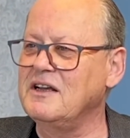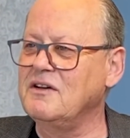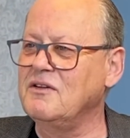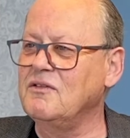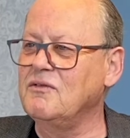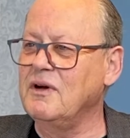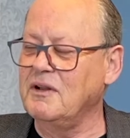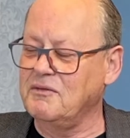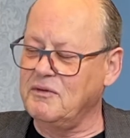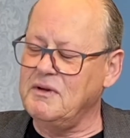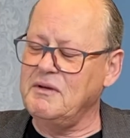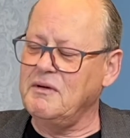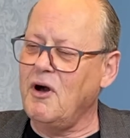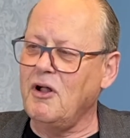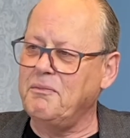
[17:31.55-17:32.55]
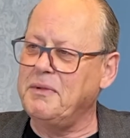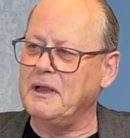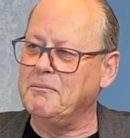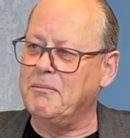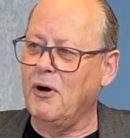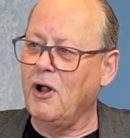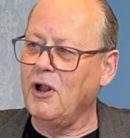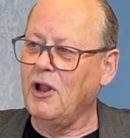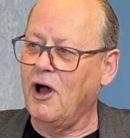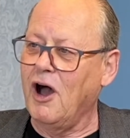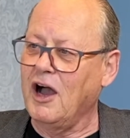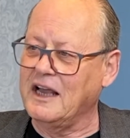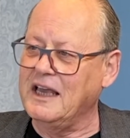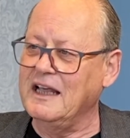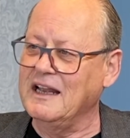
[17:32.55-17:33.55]
Well, we all played ball
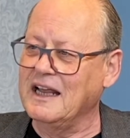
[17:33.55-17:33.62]
hockey.